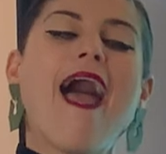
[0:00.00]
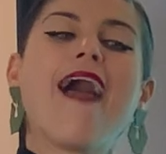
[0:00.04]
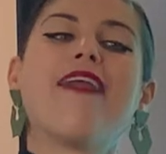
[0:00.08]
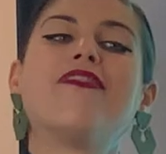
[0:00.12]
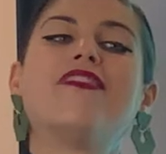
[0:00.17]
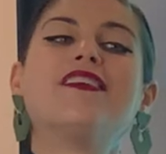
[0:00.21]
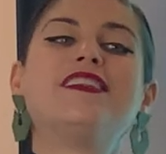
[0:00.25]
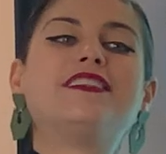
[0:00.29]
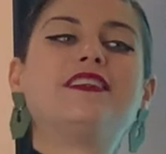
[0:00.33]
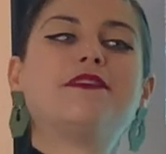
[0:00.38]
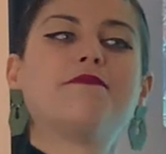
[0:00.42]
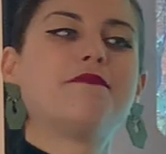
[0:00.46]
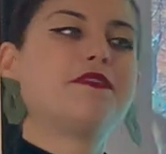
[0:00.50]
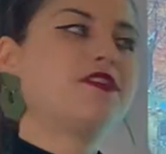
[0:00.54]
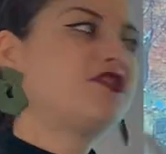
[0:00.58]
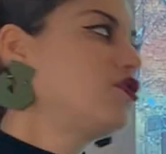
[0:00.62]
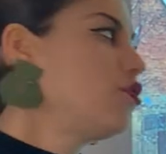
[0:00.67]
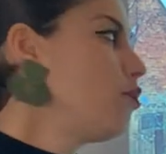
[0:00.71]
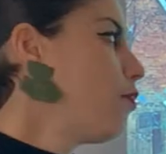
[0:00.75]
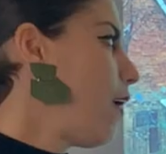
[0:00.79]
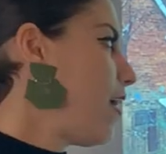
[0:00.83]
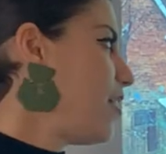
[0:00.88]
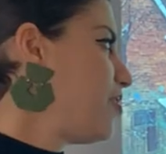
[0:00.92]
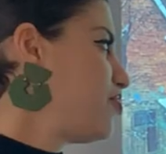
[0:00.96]
and the
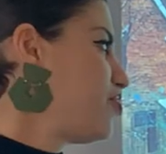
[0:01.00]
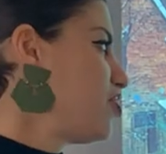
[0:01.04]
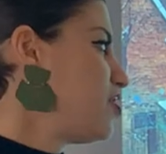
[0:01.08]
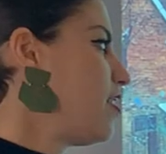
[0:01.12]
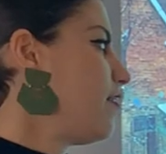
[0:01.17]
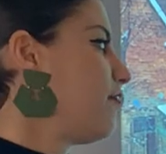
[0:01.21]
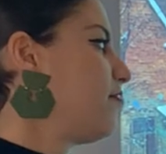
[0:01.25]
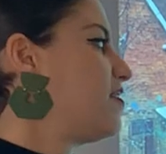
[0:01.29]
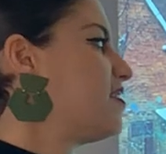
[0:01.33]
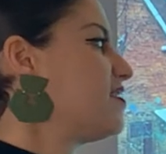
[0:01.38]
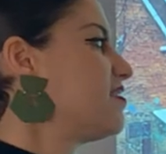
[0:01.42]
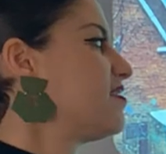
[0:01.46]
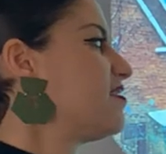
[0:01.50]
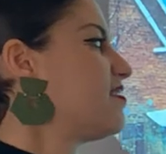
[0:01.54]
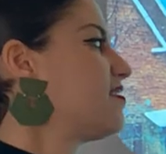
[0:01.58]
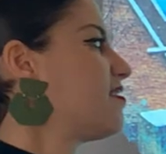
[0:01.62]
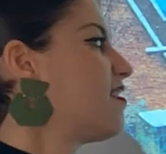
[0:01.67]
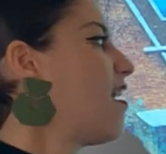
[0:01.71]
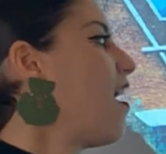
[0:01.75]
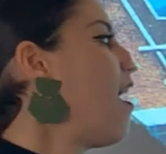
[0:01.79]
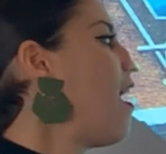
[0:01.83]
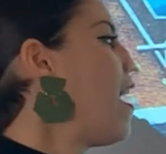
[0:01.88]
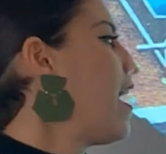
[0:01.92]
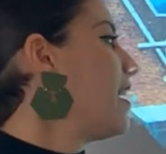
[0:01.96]
diminution of the
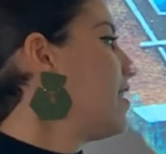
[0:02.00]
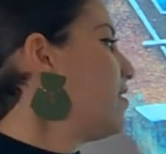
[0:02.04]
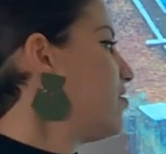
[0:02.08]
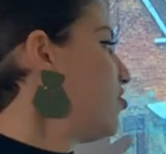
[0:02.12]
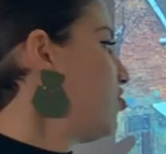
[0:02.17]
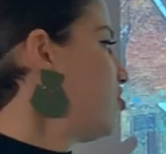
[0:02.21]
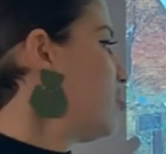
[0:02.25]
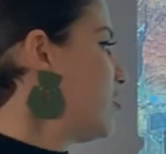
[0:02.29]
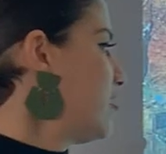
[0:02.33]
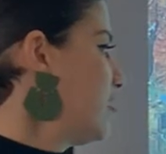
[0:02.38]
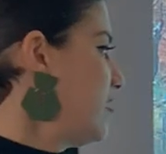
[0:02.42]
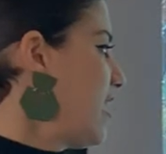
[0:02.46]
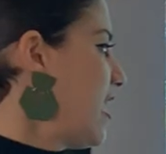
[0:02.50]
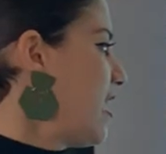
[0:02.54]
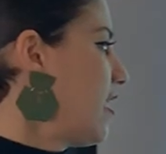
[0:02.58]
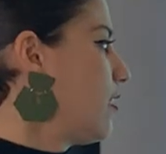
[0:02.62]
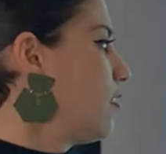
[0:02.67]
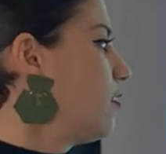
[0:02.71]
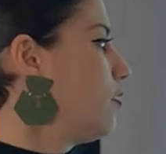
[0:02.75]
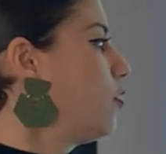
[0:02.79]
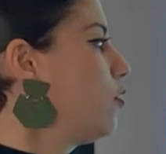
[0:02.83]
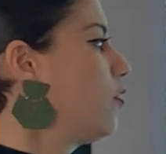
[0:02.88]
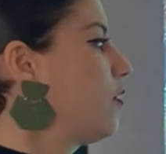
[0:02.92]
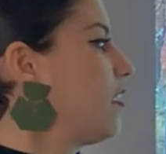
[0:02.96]
size. Just take a
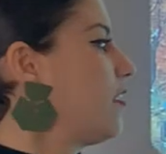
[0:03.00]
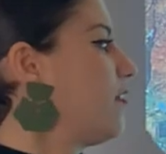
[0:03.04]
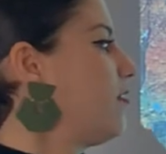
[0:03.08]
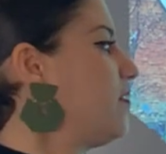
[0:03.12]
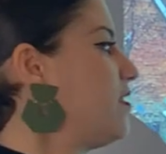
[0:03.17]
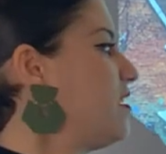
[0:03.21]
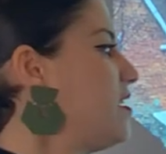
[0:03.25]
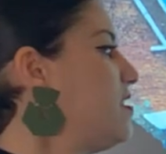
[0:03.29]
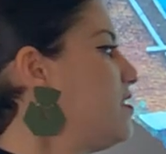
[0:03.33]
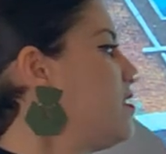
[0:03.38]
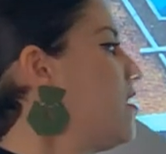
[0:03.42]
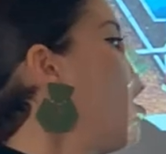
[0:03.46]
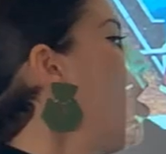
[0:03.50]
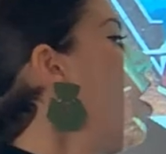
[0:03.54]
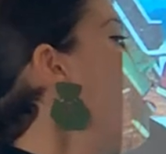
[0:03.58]
look at these